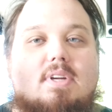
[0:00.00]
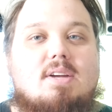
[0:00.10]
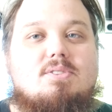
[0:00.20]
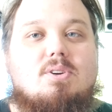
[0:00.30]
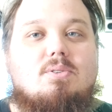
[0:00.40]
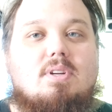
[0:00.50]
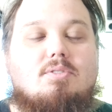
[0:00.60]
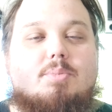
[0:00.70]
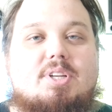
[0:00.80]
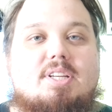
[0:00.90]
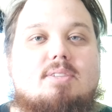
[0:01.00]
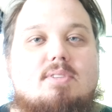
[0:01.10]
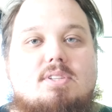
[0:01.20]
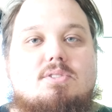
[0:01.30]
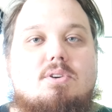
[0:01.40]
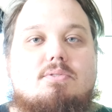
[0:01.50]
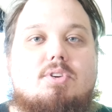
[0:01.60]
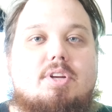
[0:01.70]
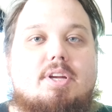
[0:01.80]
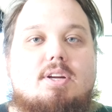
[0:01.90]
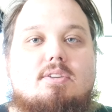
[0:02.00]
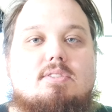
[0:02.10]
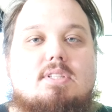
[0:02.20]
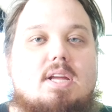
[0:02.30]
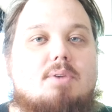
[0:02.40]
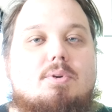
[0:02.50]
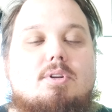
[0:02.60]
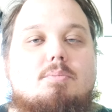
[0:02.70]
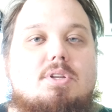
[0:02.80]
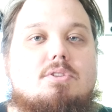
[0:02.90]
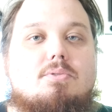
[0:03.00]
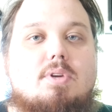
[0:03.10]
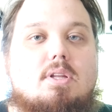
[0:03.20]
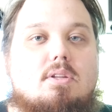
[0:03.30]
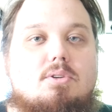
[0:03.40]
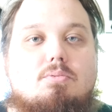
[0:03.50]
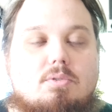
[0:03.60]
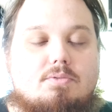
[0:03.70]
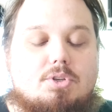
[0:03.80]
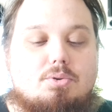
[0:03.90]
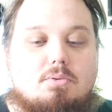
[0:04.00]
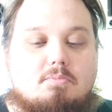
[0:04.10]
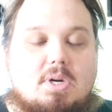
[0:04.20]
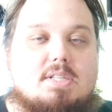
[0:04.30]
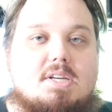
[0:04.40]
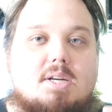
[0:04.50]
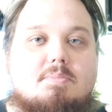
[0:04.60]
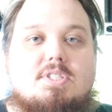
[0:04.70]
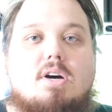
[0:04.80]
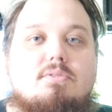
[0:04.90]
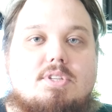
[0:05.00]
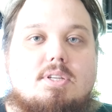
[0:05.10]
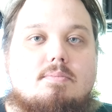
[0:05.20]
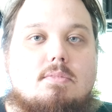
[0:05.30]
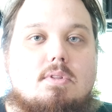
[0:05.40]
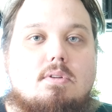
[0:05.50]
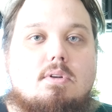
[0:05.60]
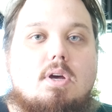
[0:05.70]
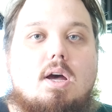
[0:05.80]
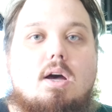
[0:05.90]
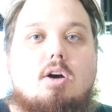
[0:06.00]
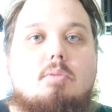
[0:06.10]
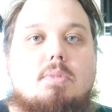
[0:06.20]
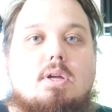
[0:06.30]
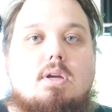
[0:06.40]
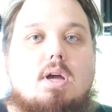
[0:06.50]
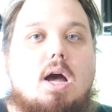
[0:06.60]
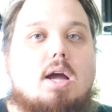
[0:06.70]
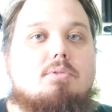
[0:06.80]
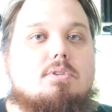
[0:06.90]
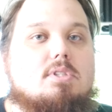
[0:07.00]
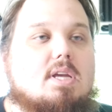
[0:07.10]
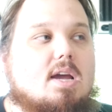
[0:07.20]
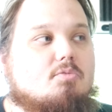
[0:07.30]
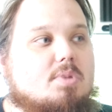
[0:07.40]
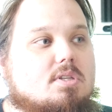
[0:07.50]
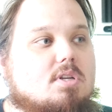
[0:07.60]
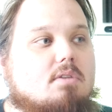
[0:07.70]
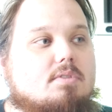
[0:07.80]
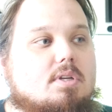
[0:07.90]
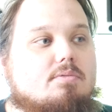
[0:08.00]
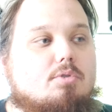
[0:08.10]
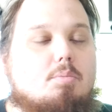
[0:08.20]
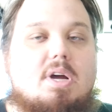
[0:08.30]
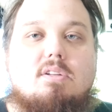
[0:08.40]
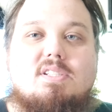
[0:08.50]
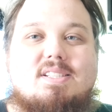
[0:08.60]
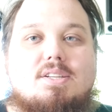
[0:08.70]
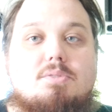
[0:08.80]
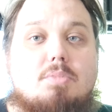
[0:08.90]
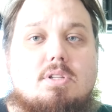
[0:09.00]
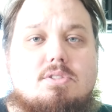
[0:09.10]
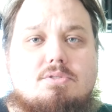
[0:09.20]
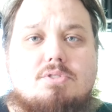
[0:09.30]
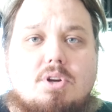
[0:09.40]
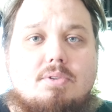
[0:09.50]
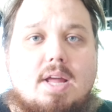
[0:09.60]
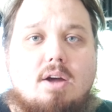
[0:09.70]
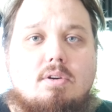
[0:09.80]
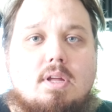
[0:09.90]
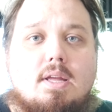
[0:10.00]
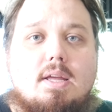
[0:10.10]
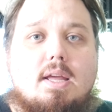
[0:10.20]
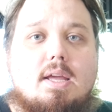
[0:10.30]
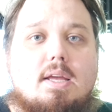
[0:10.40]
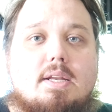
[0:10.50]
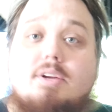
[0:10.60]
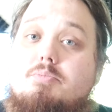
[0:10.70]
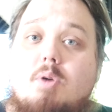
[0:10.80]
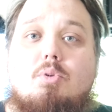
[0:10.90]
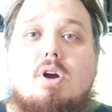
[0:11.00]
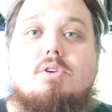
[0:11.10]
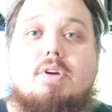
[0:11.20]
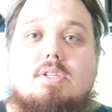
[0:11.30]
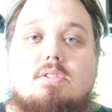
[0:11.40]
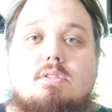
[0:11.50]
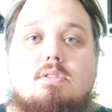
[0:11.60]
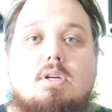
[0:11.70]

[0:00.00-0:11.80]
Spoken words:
How's it going, everybody? It's Topher here, and today we're going to be doing a little review of my time tufting. I will say I've been tufting for about 6 months or so now, and here's my progress.